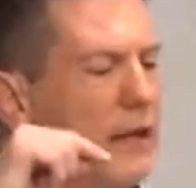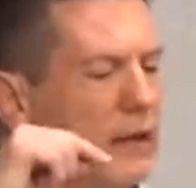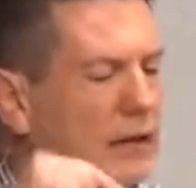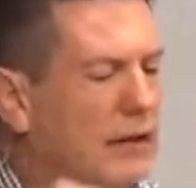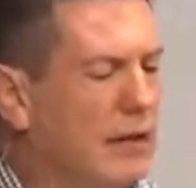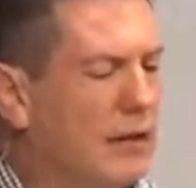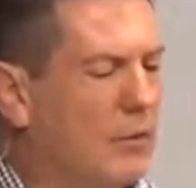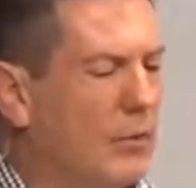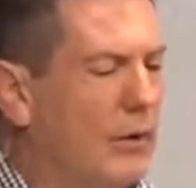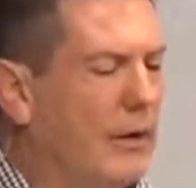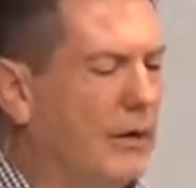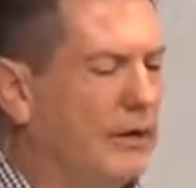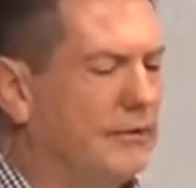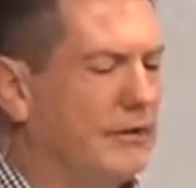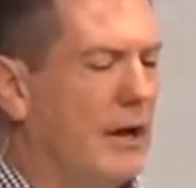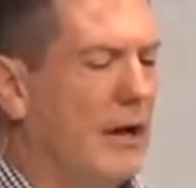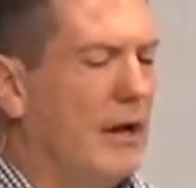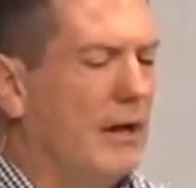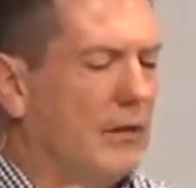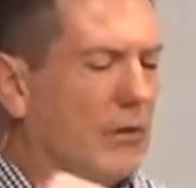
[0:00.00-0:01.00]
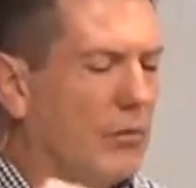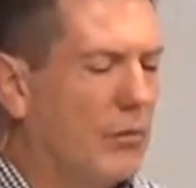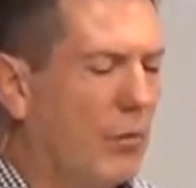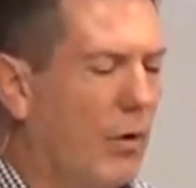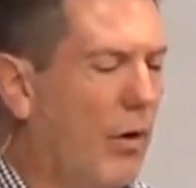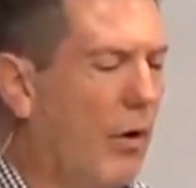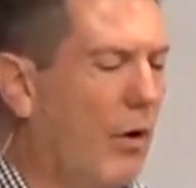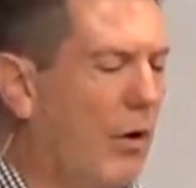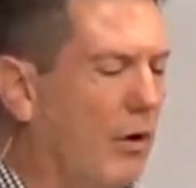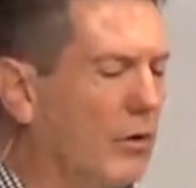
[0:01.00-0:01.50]
iniquities, the
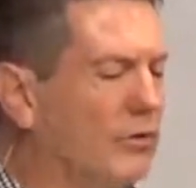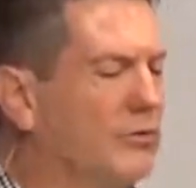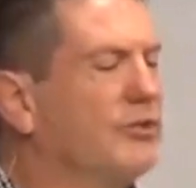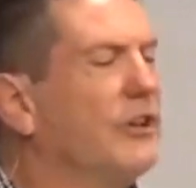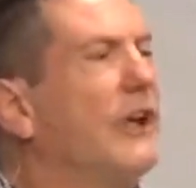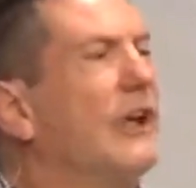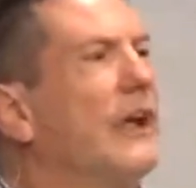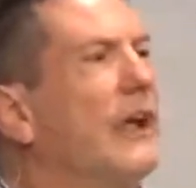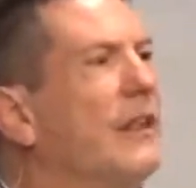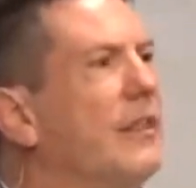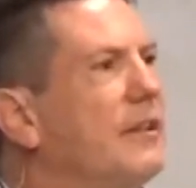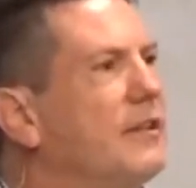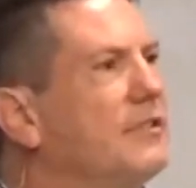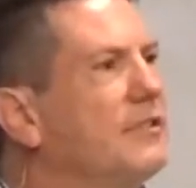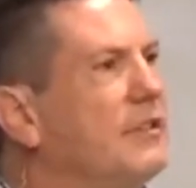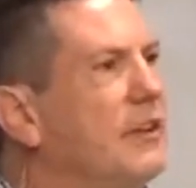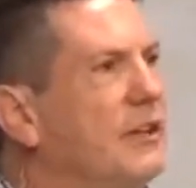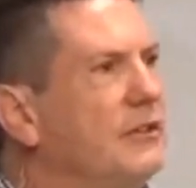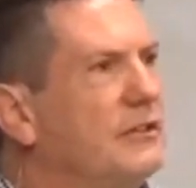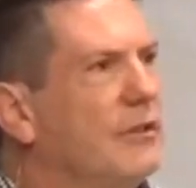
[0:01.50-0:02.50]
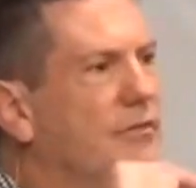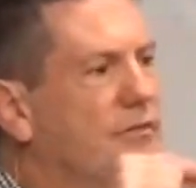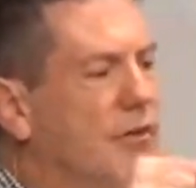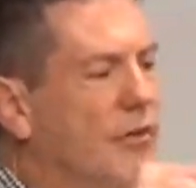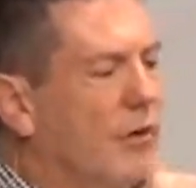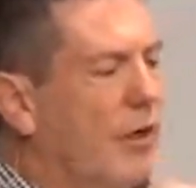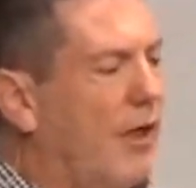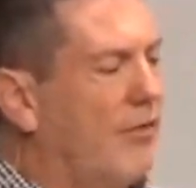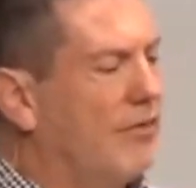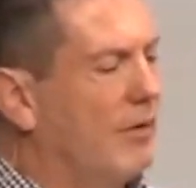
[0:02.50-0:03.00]
wrongs, and the sins of
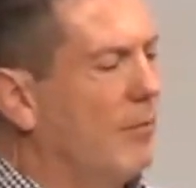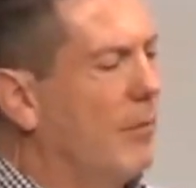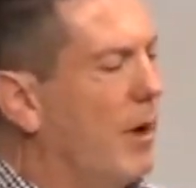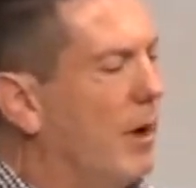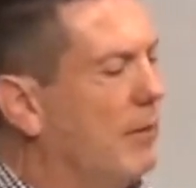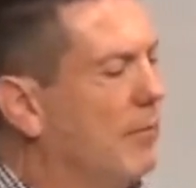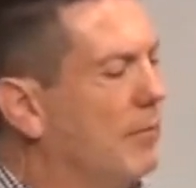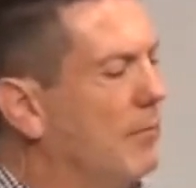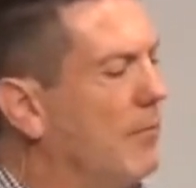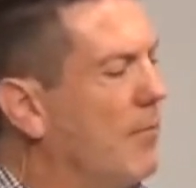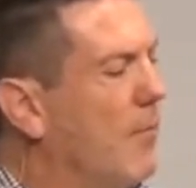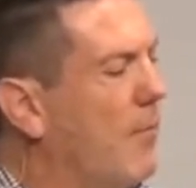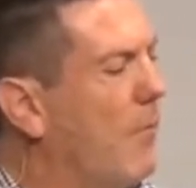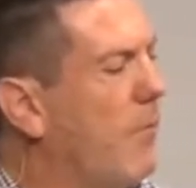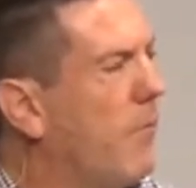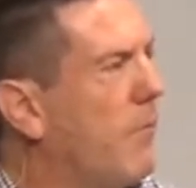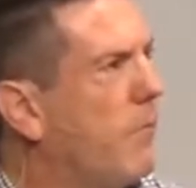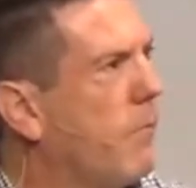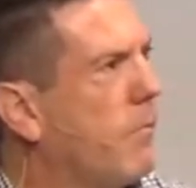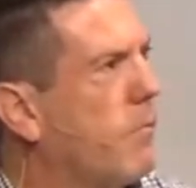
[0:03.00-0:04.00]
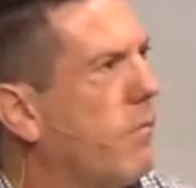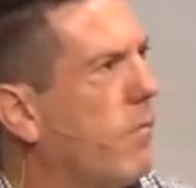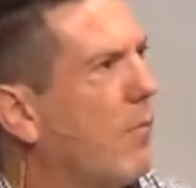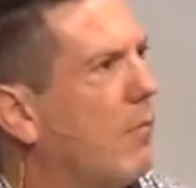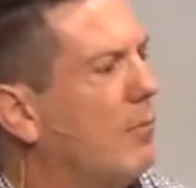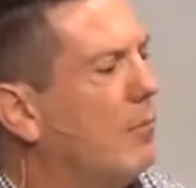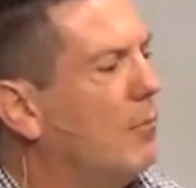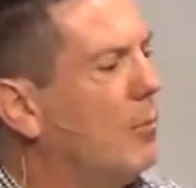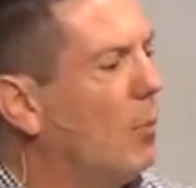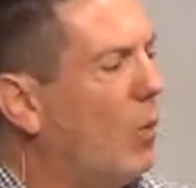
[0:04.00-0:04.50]
your life and mine.
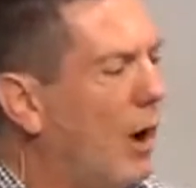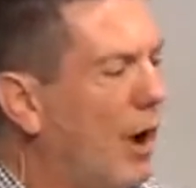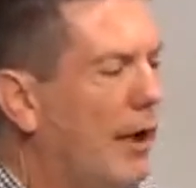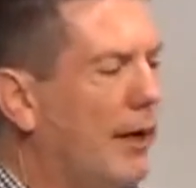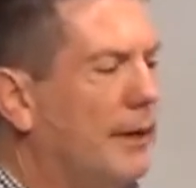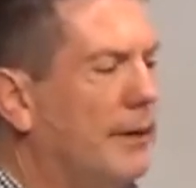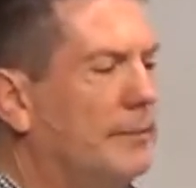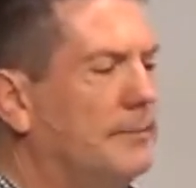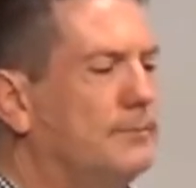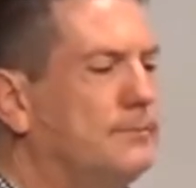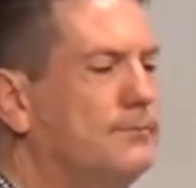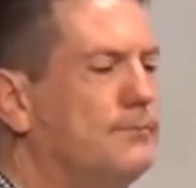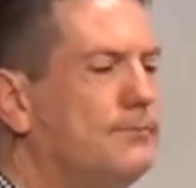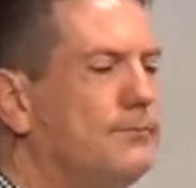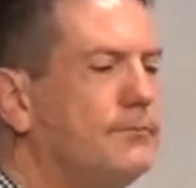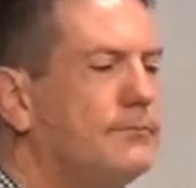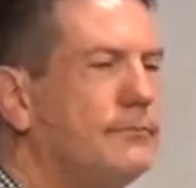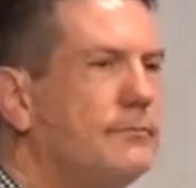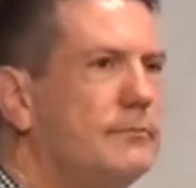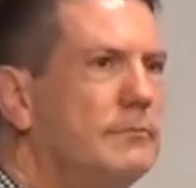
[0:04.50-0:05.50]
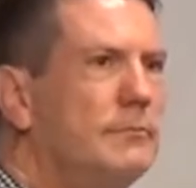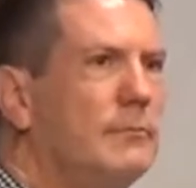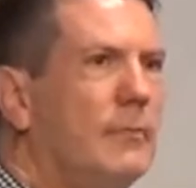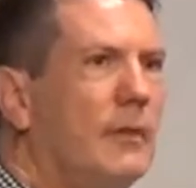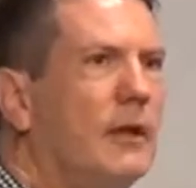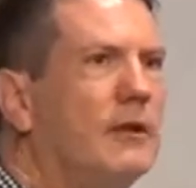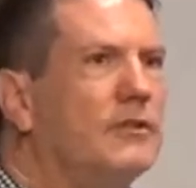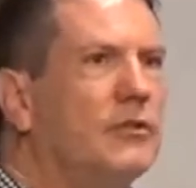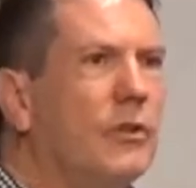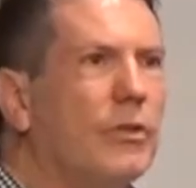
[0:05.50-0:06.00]
Why?
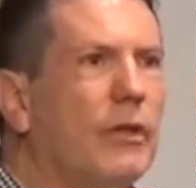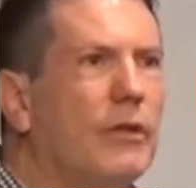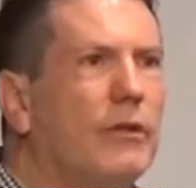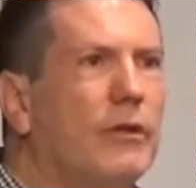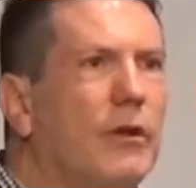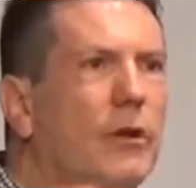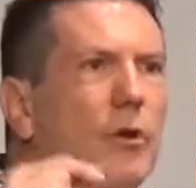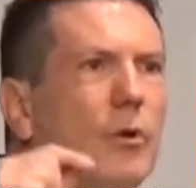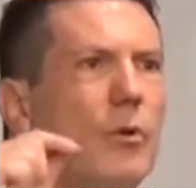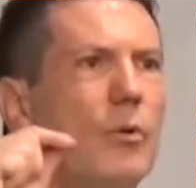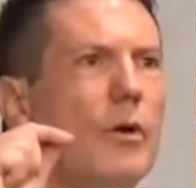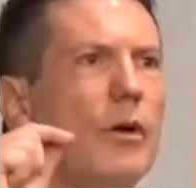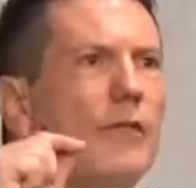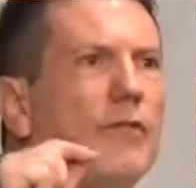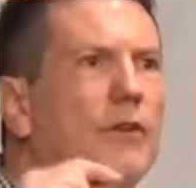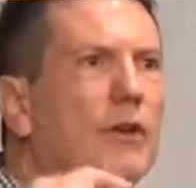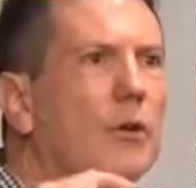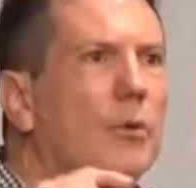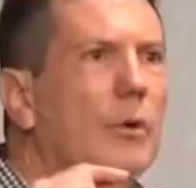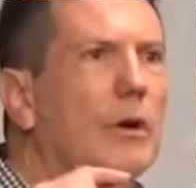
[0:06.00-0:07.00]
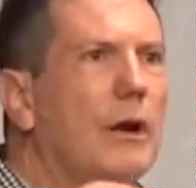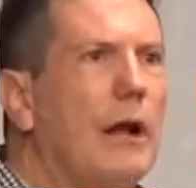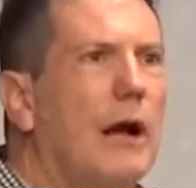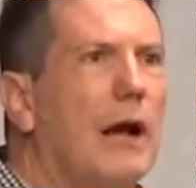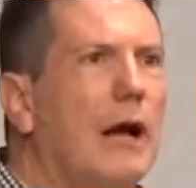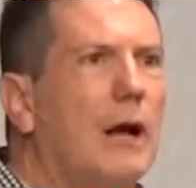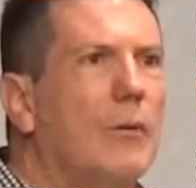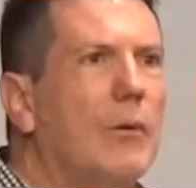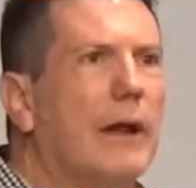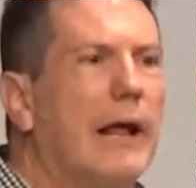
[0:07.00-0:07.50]
So that you, if you and
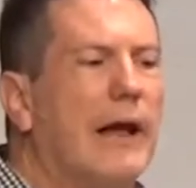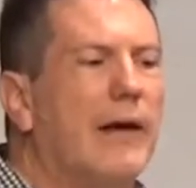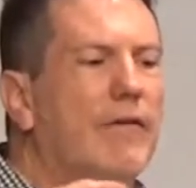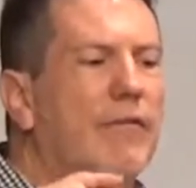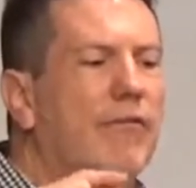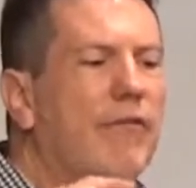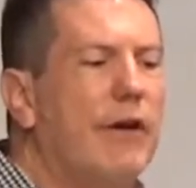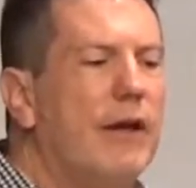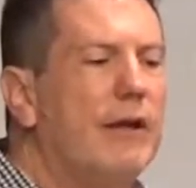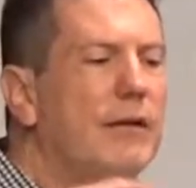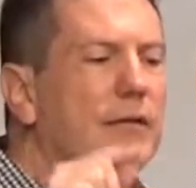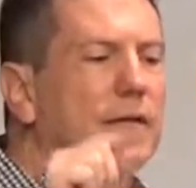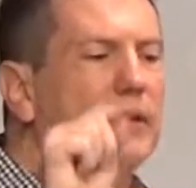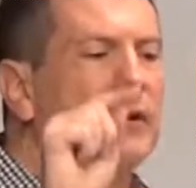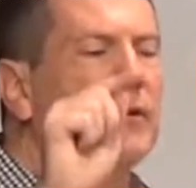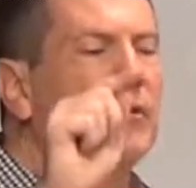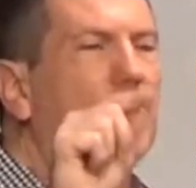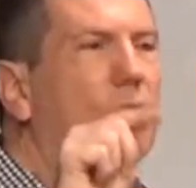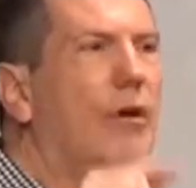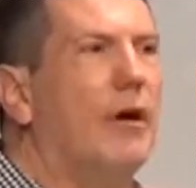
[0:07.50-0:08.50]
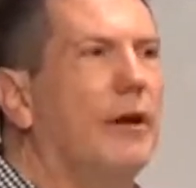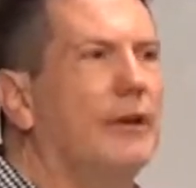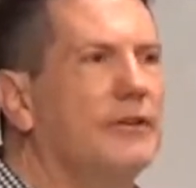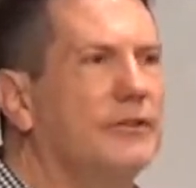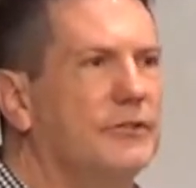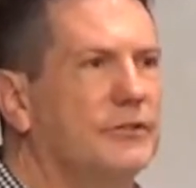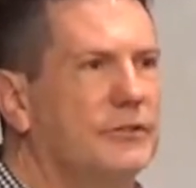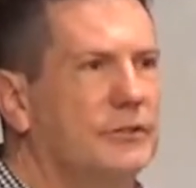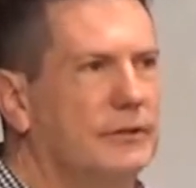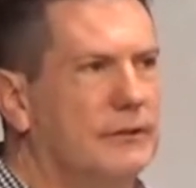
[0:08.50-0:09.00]
I would have faith in
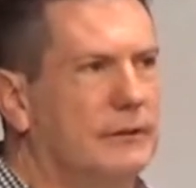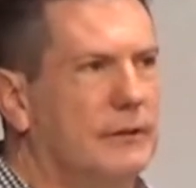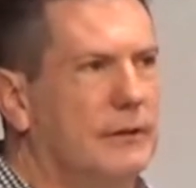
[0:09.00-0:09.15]
Christ,